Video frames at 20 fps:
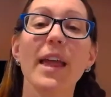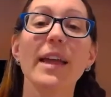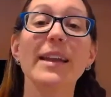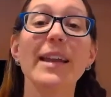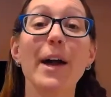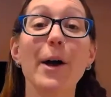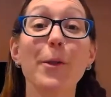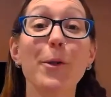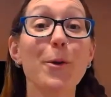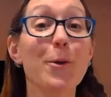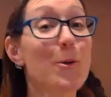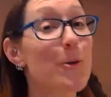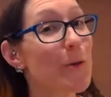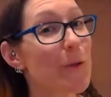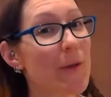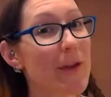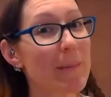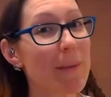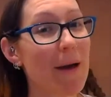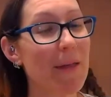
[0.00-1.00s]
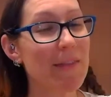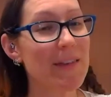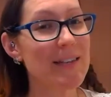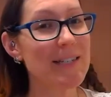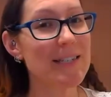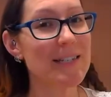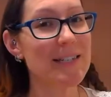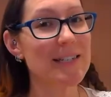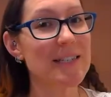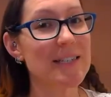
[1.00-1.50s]
Now, the cool thing about
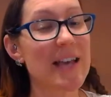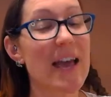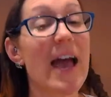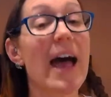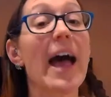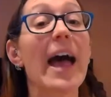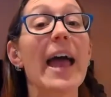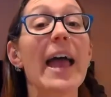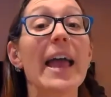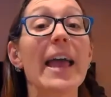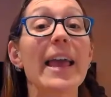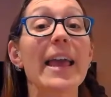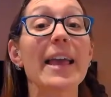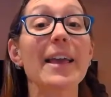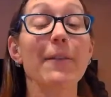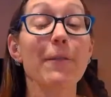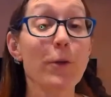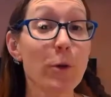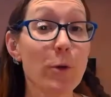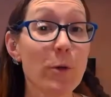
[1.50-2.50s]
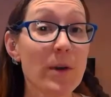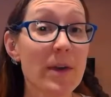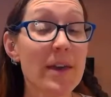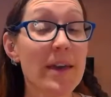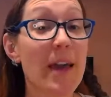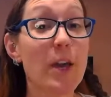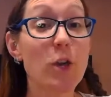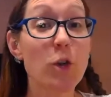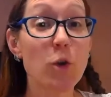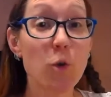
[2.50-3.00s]
this is, if you can
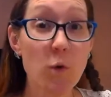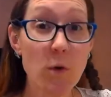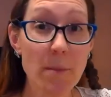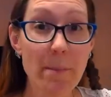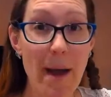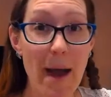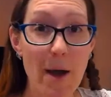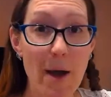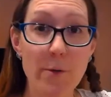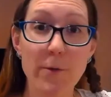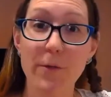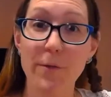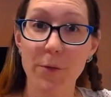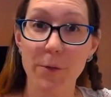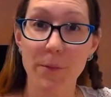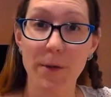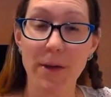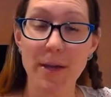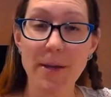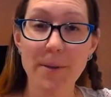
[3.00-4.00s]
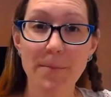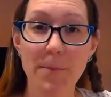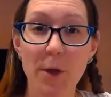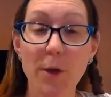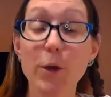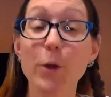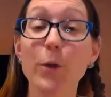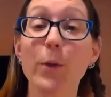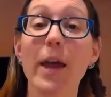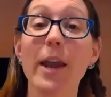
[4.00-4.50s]
get your Power of 3,
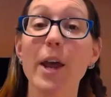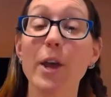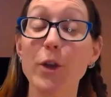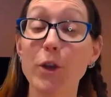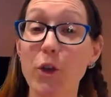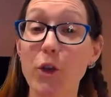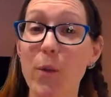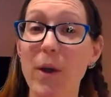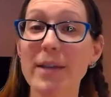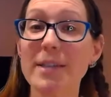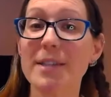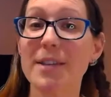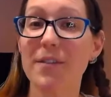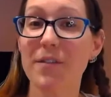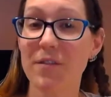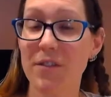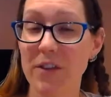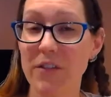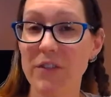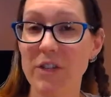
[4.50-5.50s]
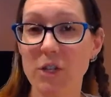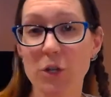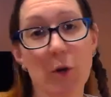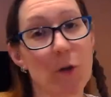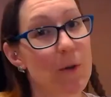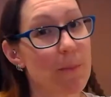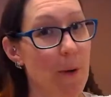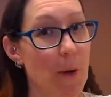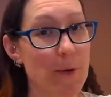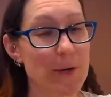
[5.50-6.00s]
you get a US
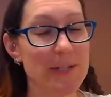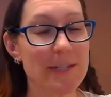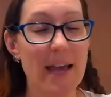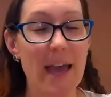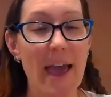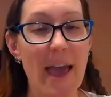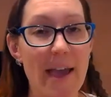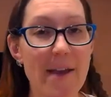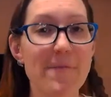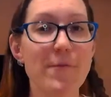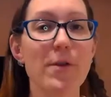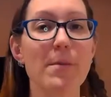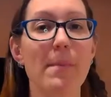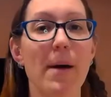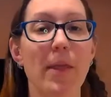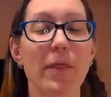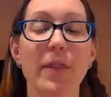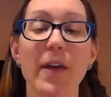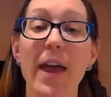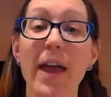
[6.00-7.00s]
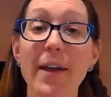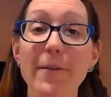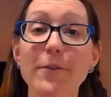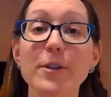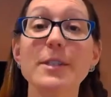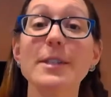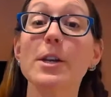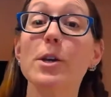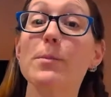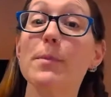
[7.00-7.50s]
$50 bonus every month. Every
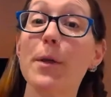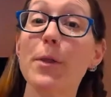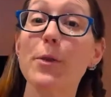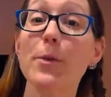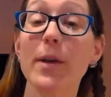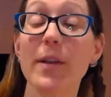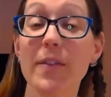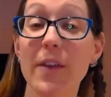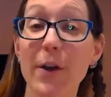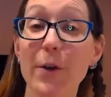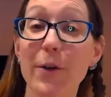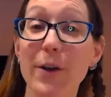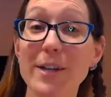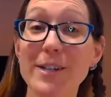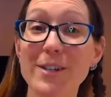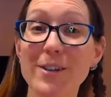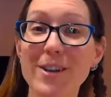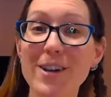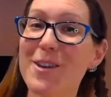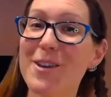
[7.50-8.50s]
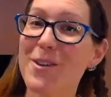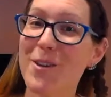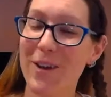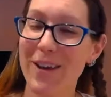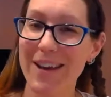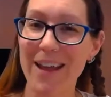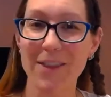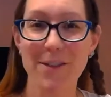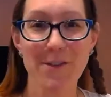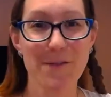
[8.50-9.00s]
single month you hit that criteria, you're
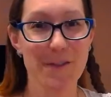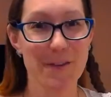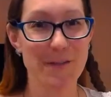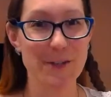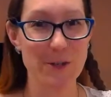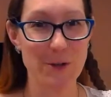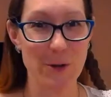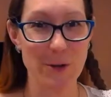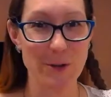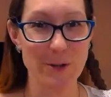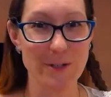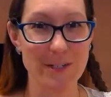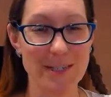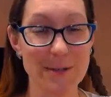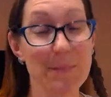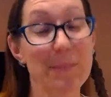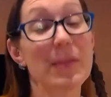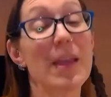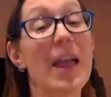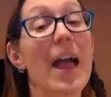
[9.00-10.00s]
going to get the $50.